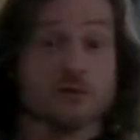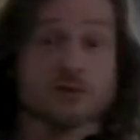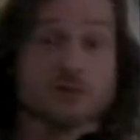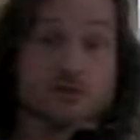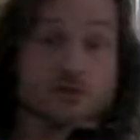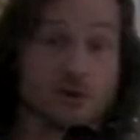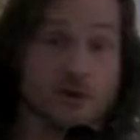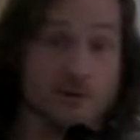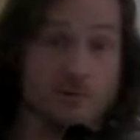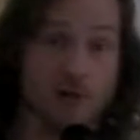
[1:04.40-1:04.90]
on
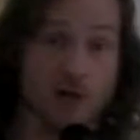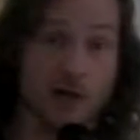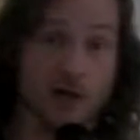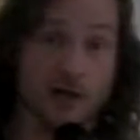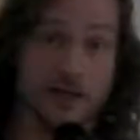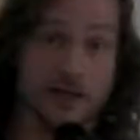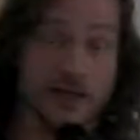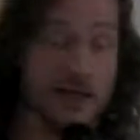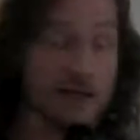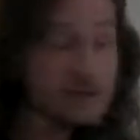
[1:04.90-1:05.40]

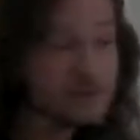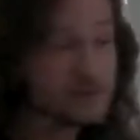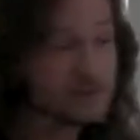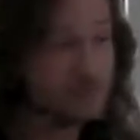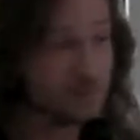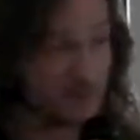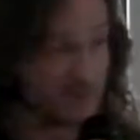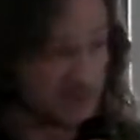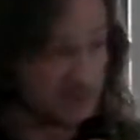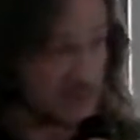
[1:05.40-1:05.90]
streamlining hell's
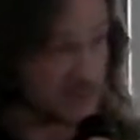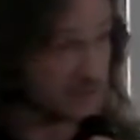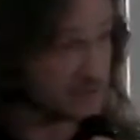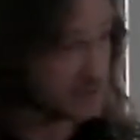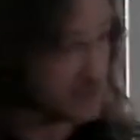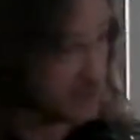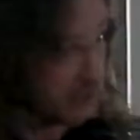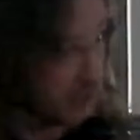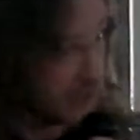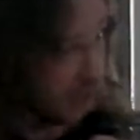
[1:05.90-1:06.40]

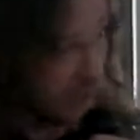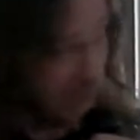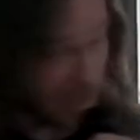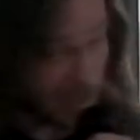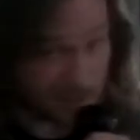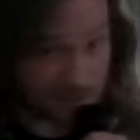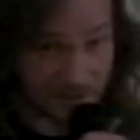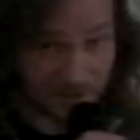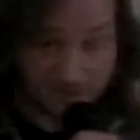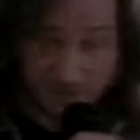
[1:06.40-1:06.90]
business
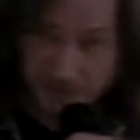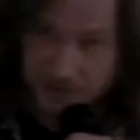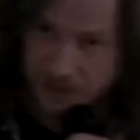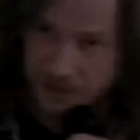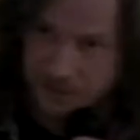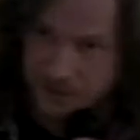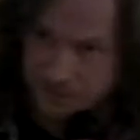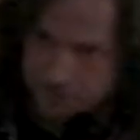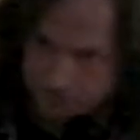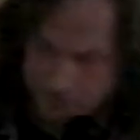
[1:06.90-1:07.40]

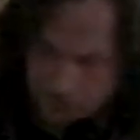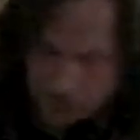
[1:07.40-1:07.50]
activities.